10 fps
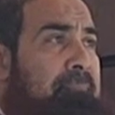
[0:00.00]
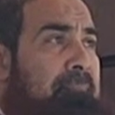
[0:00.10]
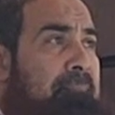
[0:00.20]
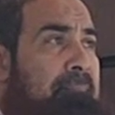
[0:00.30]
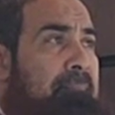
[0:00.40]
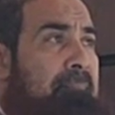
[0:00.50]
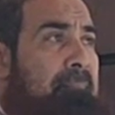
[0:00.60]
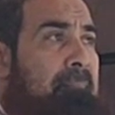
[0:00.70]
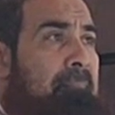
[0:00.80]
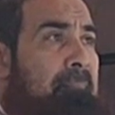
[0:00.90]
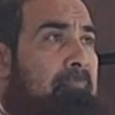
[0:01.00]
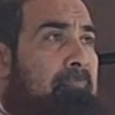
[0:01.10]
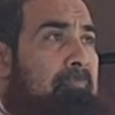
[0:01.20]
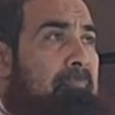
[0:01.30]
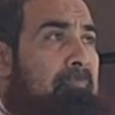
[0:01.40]

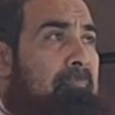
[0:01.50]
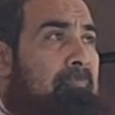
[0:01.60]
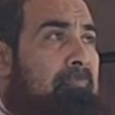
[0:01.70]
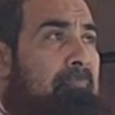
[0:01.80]
Nothing is said.